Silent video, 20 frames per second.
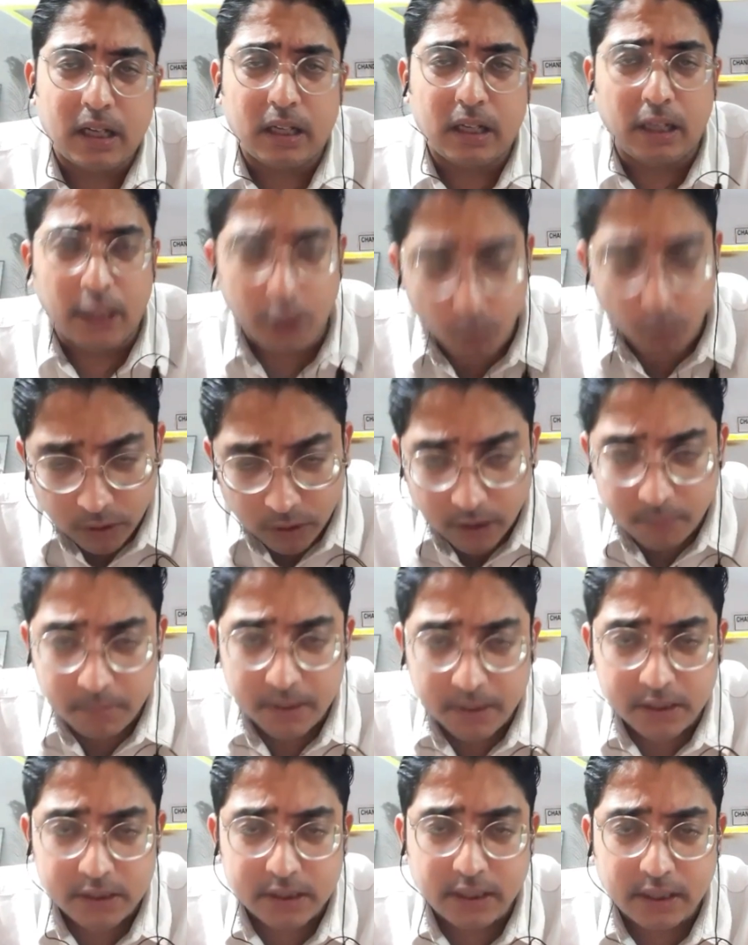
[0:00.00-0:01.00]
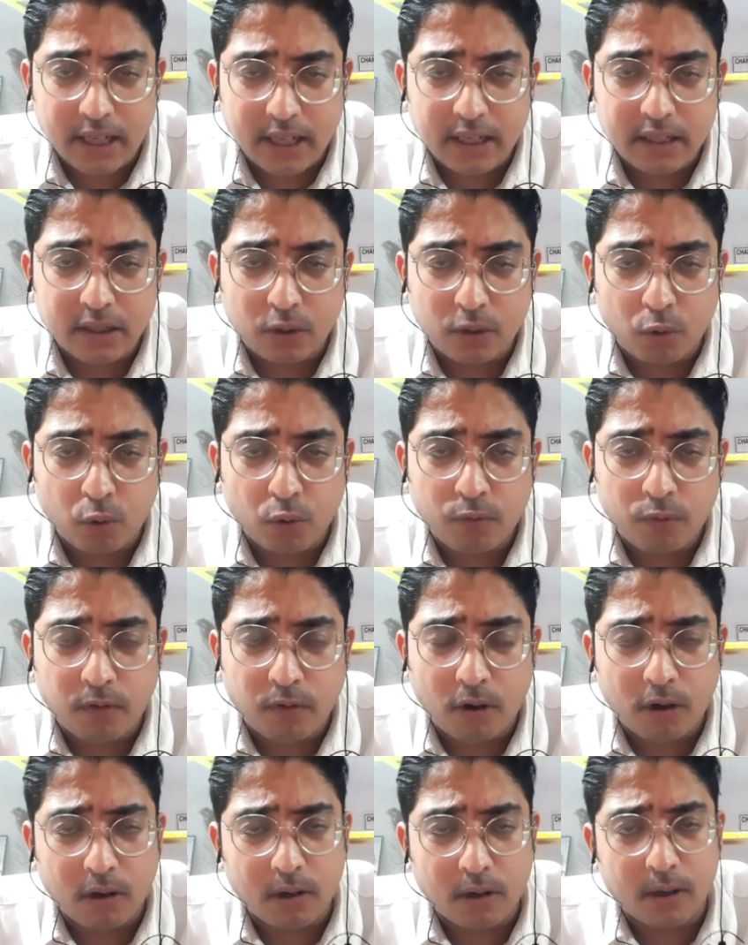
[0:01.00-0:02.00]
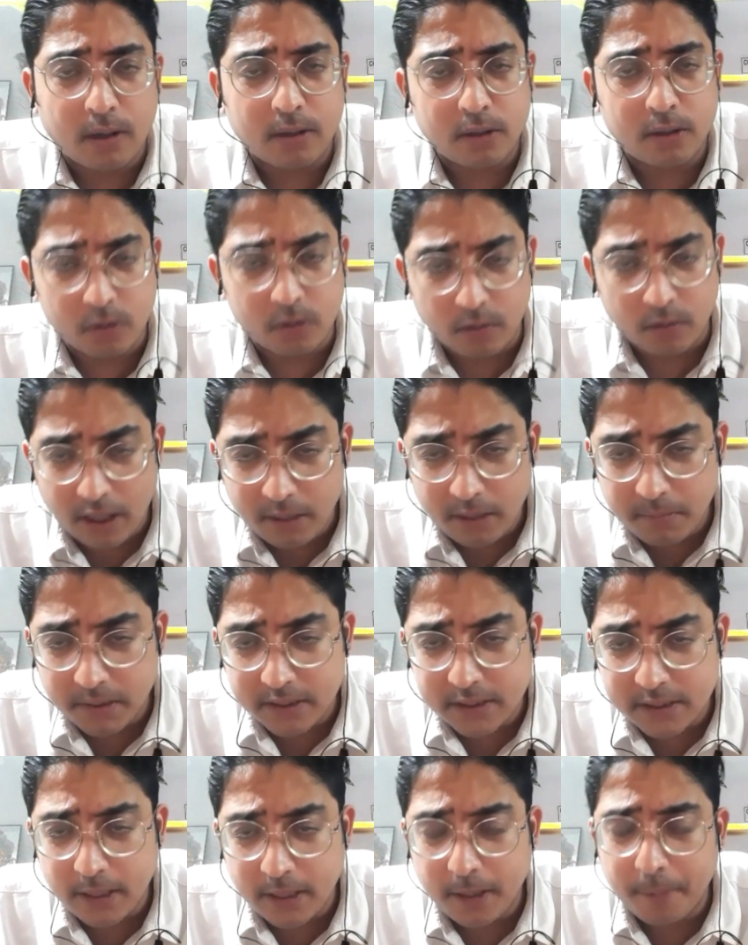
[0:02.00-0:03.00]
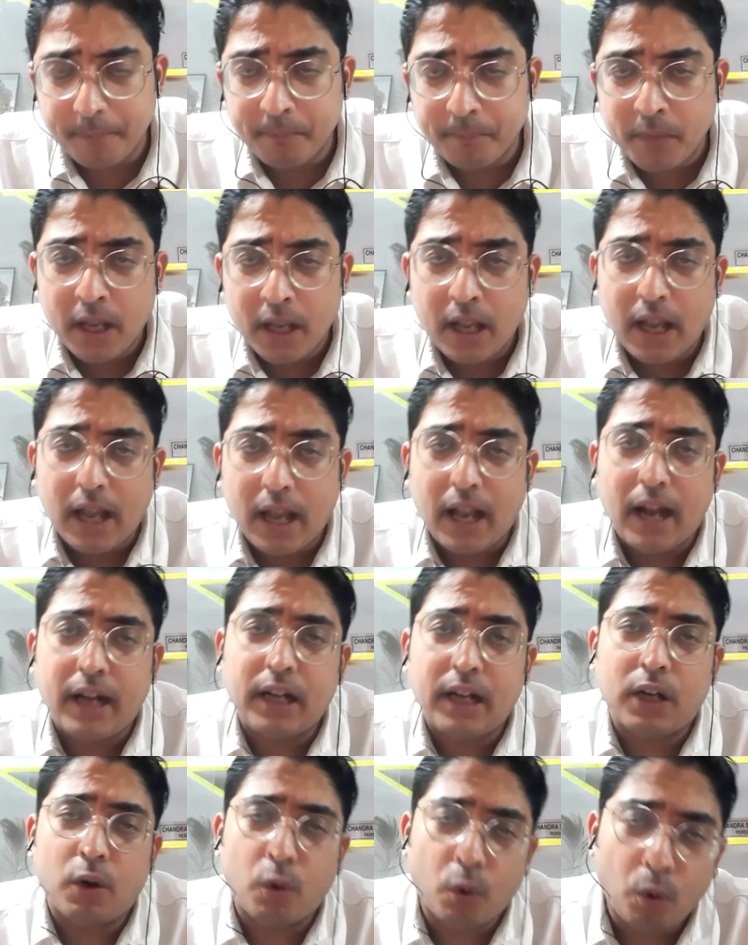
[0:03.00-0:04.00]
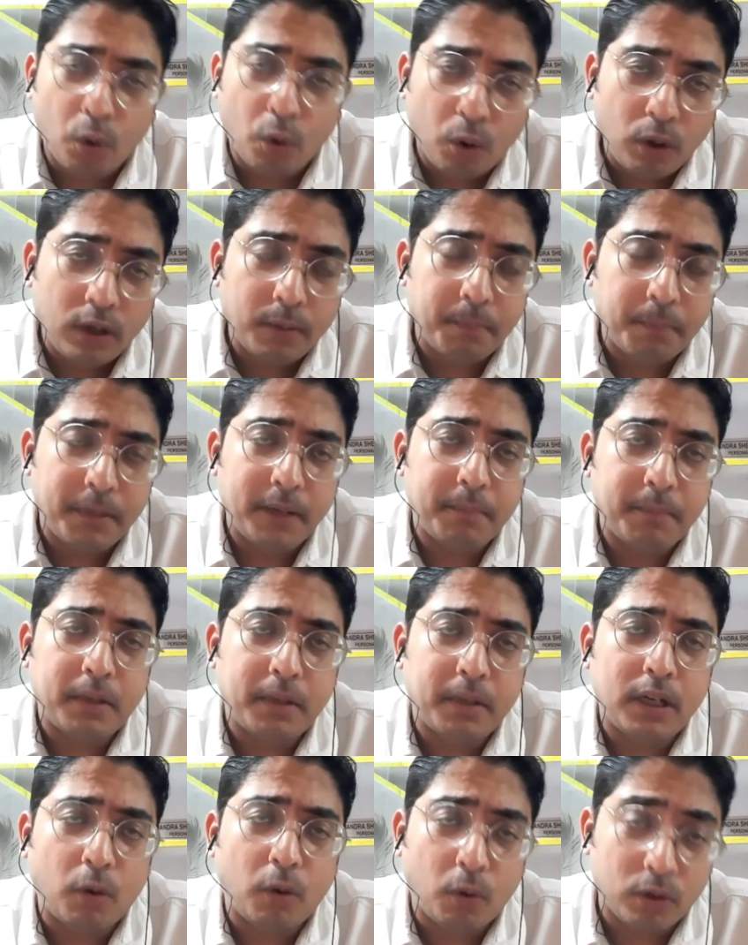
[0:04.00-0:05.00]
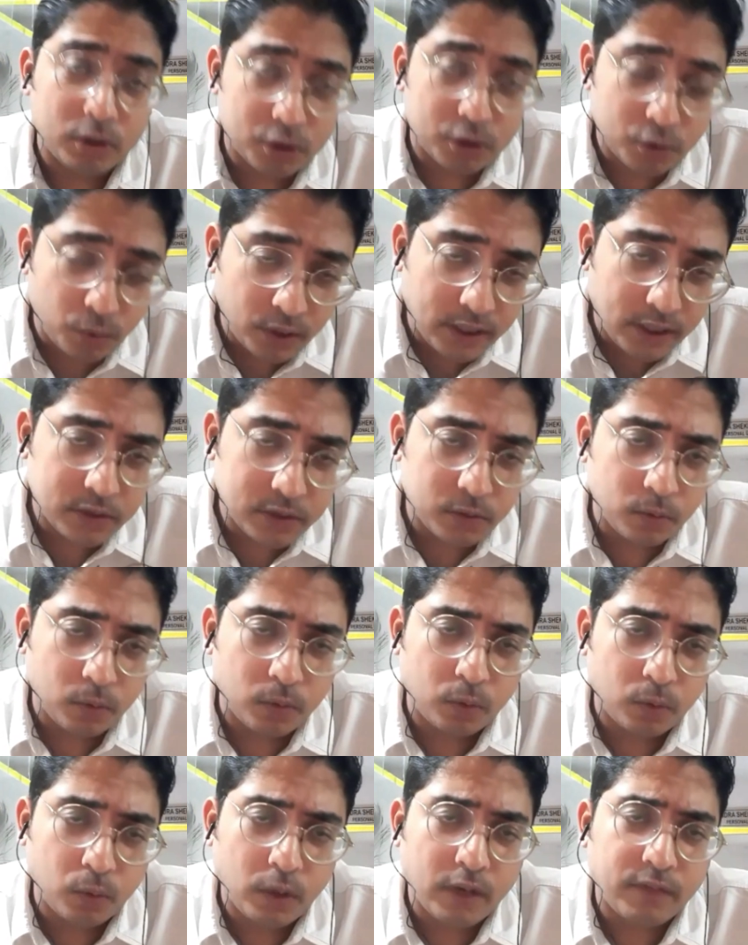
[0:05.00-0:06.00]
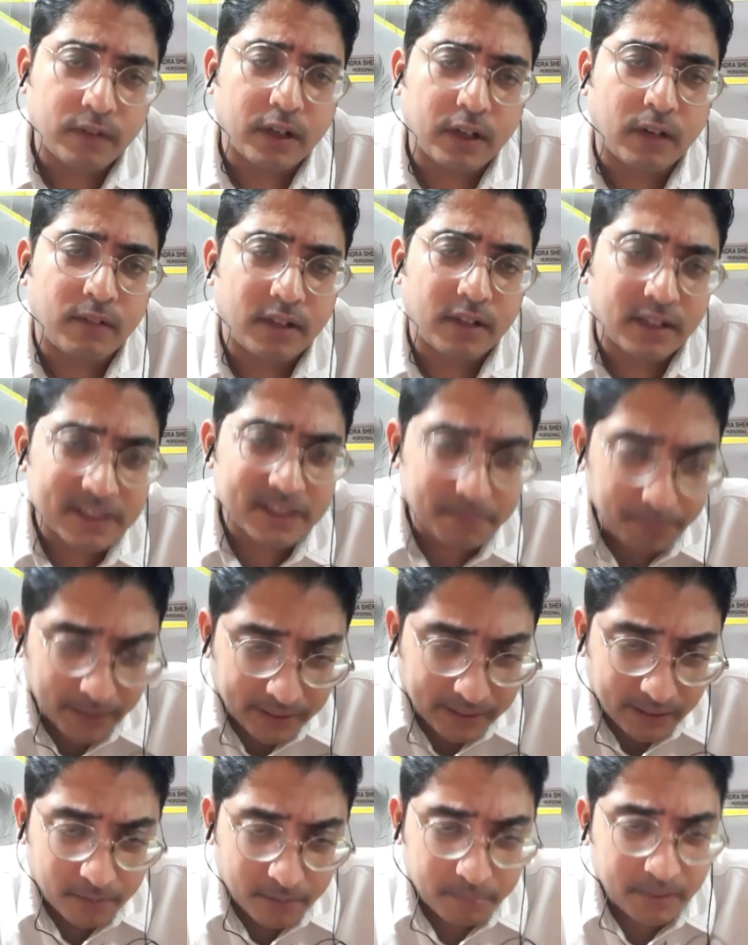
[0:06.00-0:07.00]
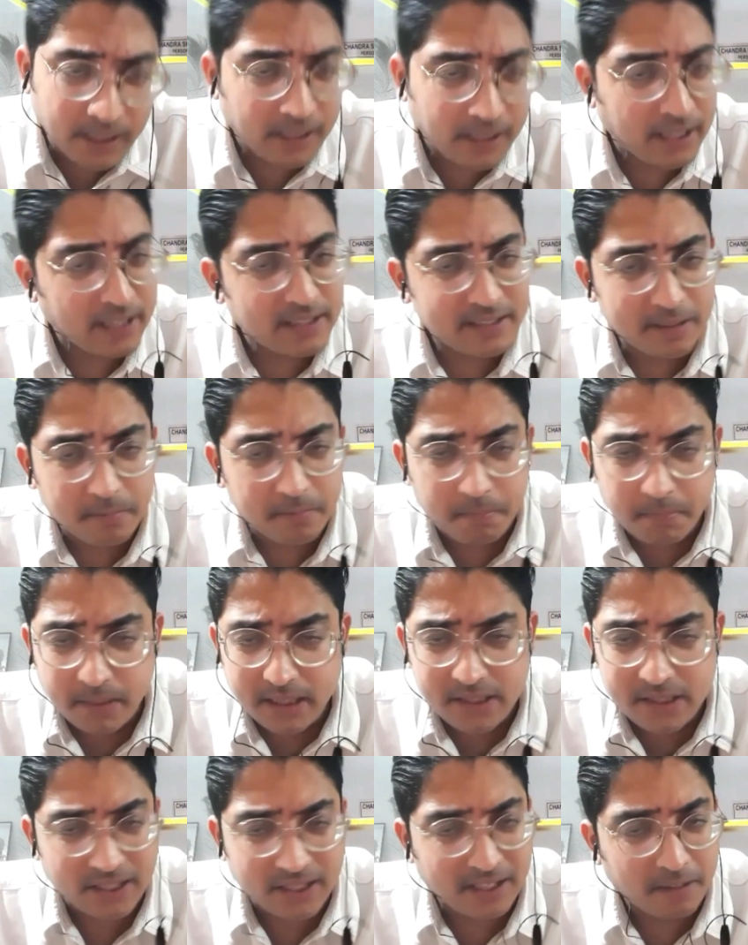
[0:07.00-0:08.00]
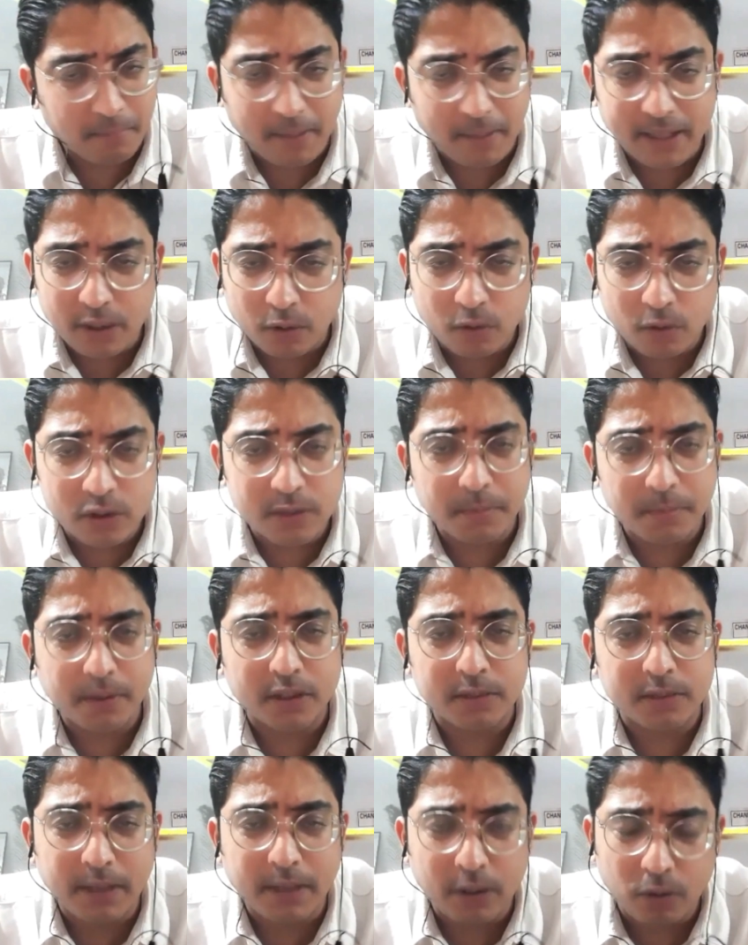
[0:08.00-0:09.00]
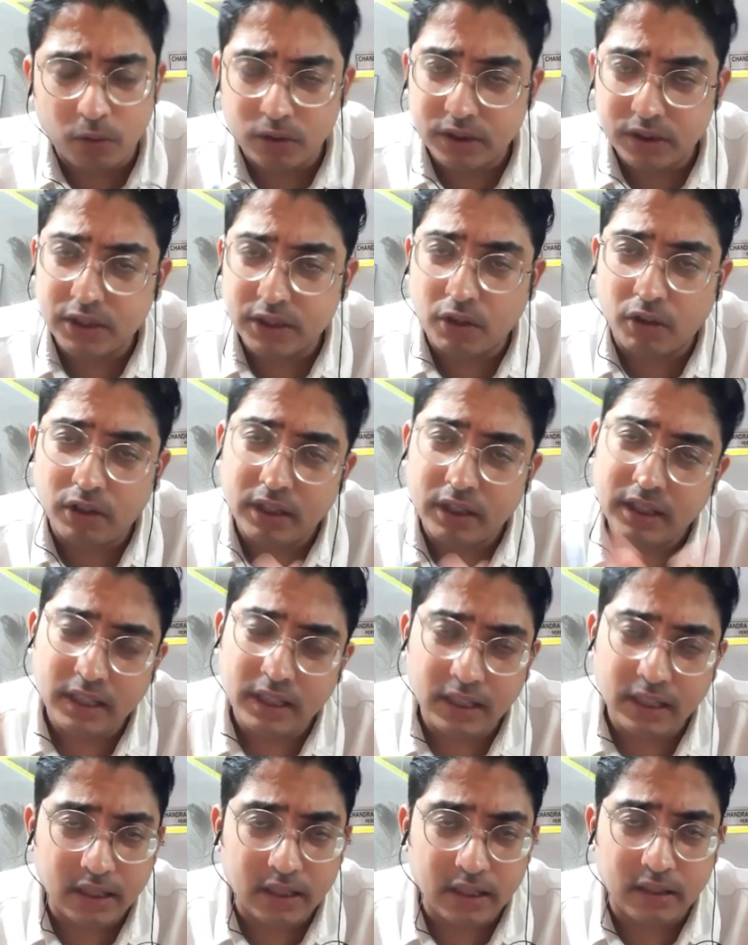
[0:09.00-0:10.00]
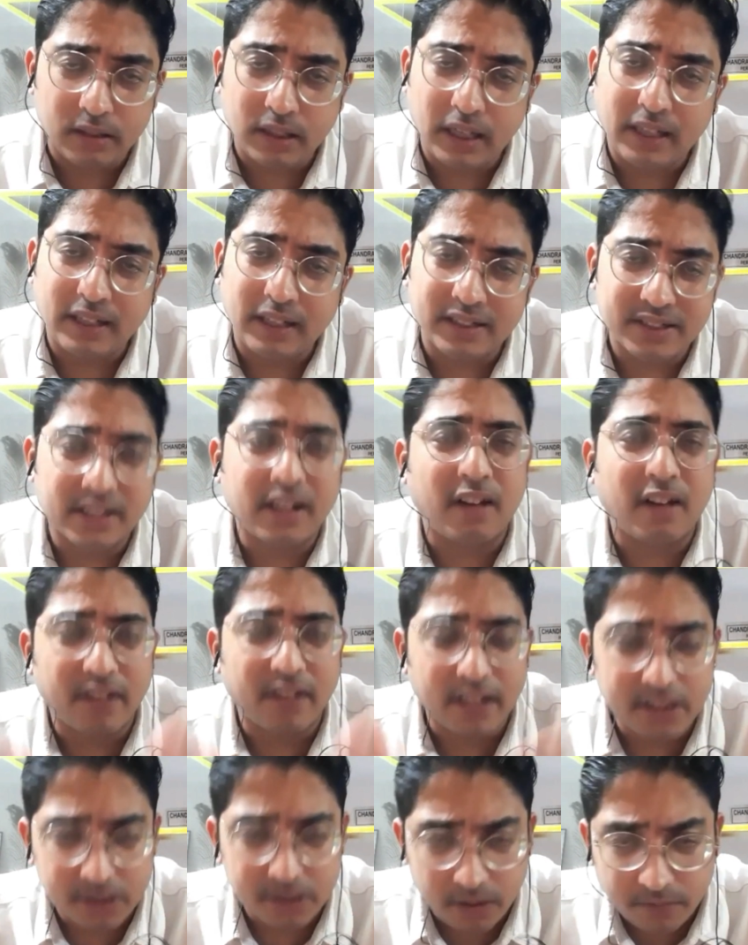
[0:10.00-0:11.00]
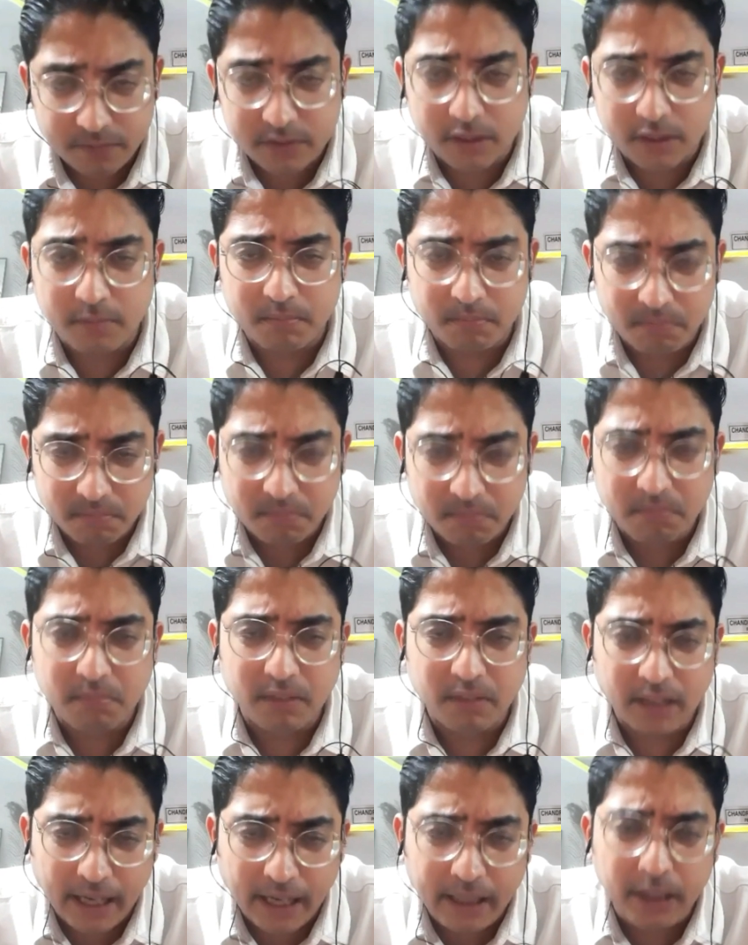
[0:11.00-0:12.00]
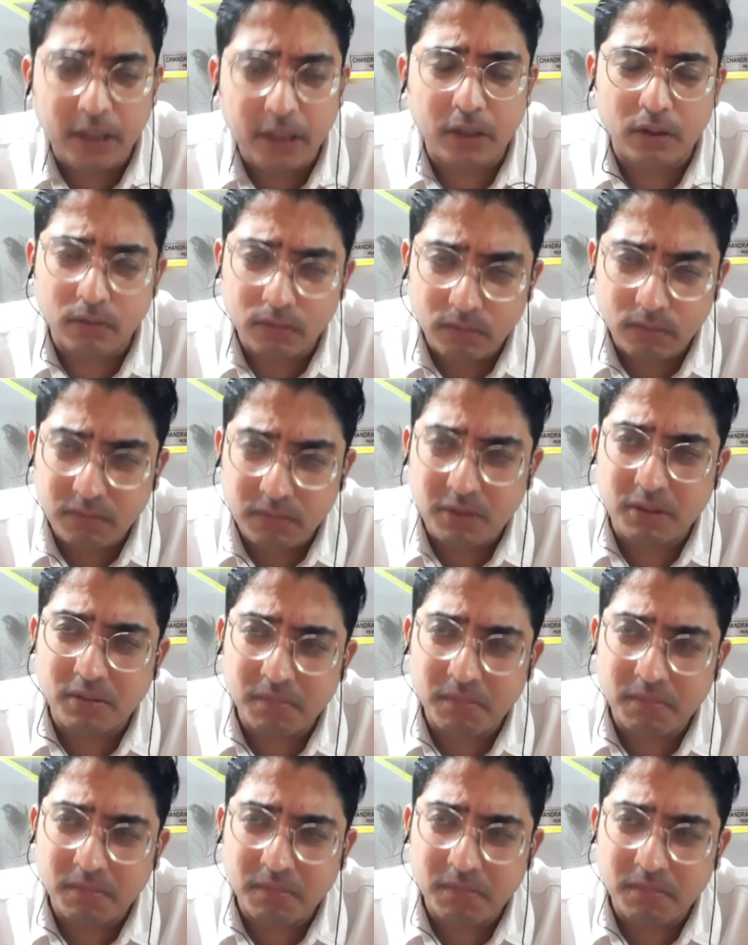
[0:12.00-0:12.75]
newcomers can go for Sonali Bansal. And old people, old students who have covered spectrum, they can simply check my notes, because my notes is already it's a coverage of some 9 to